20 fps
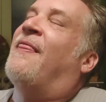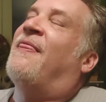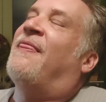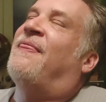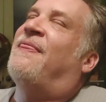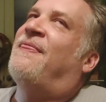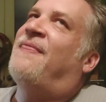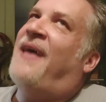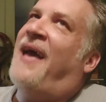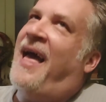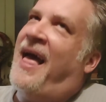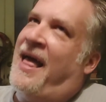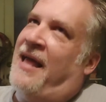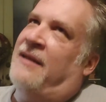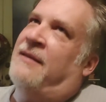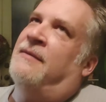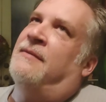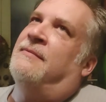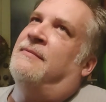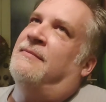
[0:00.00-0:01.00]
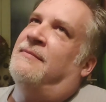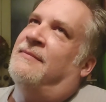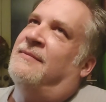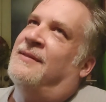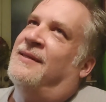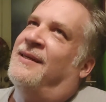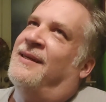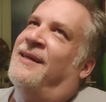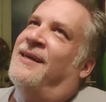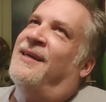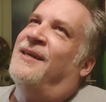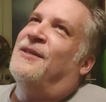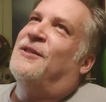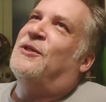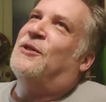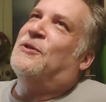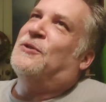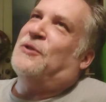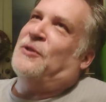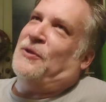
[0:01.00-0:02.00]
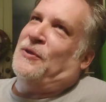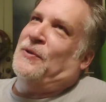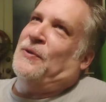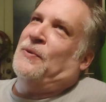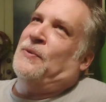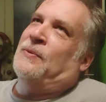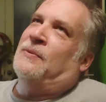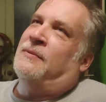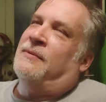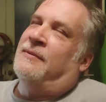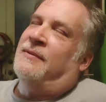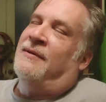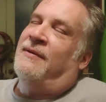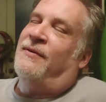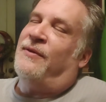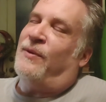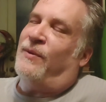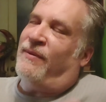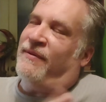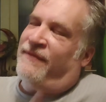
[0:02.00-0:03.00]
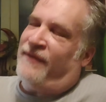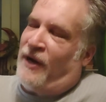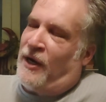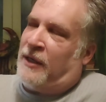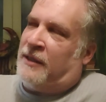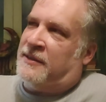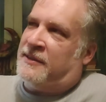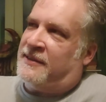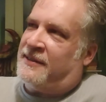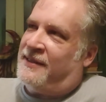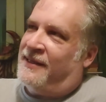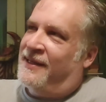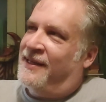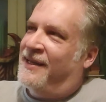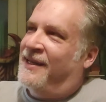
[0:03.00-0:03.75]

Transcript: Then you do the reverse.